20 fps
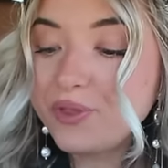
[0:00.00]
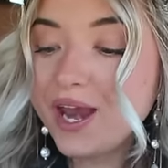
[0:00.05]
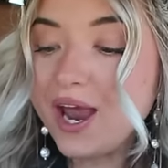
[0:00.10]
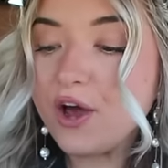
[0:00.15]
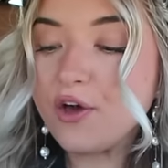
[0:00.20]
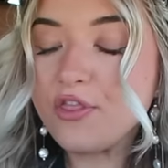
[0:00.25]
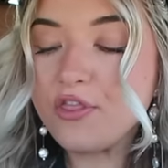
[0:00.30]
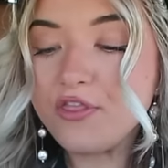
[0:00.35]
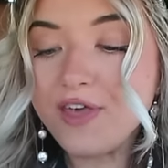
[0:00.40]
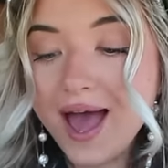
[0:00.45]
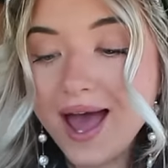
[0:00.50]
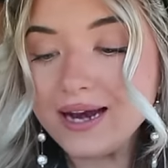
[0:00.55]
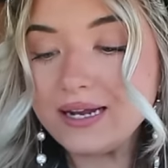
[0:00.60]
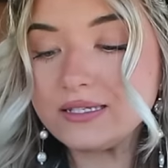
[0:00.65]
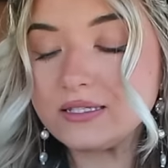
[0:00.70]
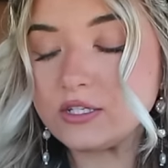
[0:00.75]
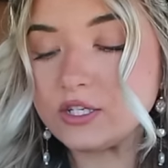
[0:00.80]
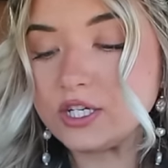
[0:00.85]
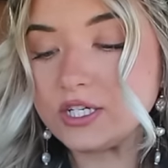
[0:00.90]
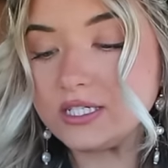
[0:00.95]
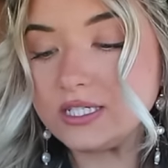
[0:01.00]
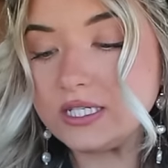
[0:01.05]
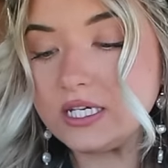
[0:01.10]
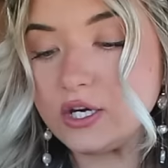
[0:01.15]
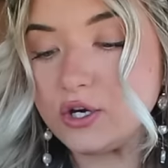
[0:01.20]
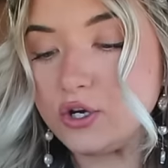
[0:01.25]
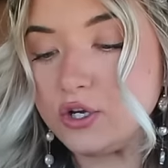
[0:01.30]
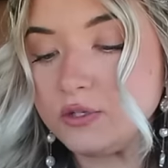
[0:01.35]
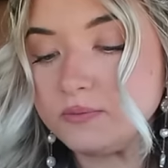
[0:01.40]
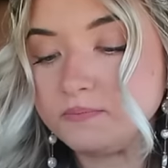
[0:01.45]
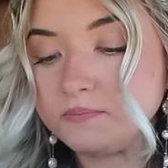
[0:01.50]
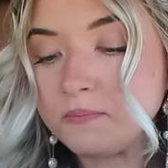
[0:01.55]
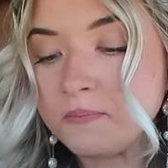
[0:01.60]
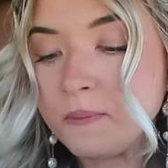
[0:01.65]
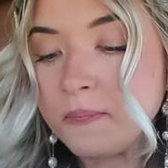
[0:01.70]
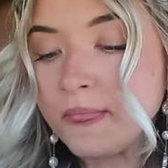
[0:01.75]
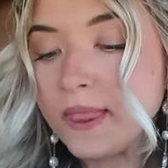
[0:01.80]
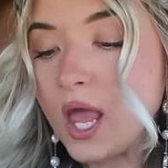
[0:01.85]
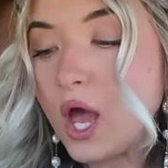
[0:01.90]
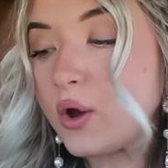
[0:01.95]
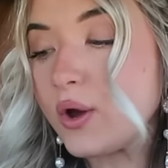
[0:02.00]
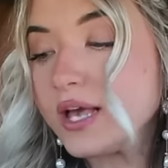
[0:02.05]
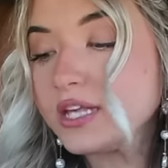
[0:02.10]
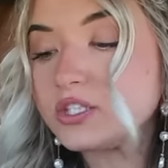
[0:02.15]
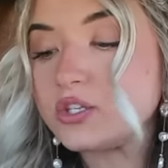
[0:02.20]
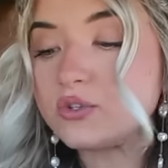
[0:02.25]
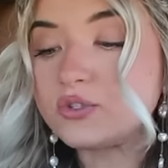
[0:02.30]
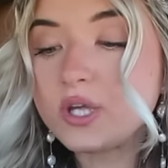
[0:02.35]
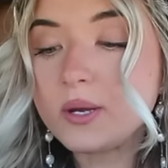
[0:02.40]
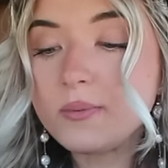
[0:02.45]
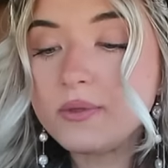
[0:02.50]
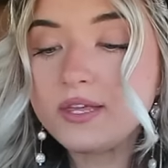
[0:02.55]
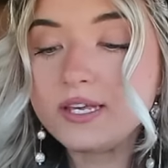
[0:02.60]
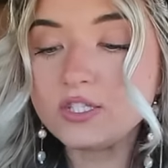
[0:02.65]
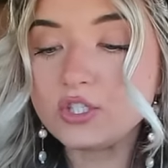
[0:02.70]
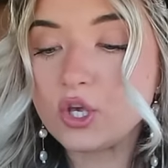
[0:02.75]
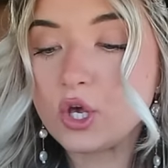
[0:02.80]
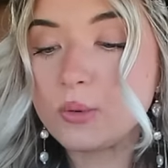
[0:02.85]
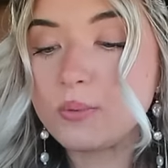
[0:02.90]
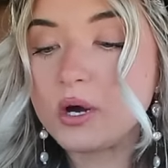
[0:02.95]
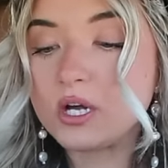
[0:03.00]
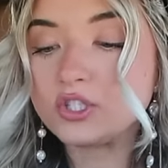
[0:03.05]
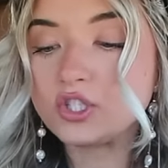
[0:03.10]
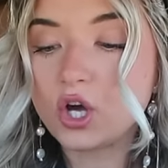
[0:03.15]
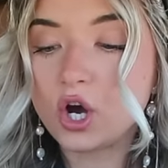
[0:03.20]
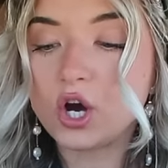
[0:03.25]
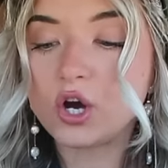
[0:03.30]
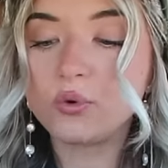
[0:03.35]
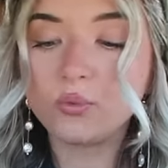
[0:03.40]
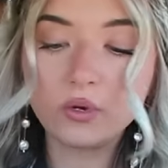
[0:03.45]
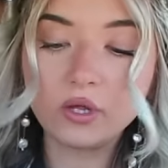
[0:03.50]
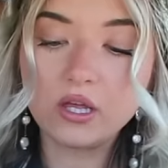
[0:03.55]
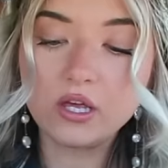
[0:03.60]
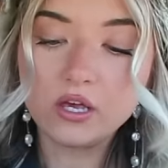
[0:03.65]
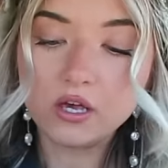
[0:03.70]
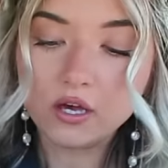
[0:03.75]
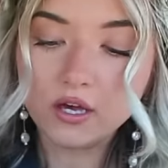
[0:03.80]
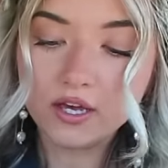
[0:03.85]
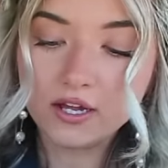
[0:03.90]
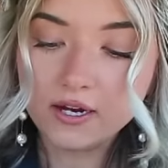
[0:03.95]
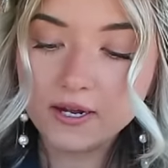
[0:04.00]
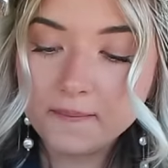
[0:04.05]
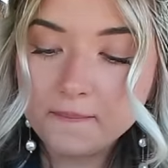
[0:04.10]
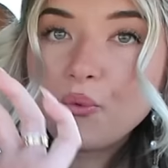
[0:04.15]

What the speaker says: Now that is a good deal. Okay, so some of these coupons are really good.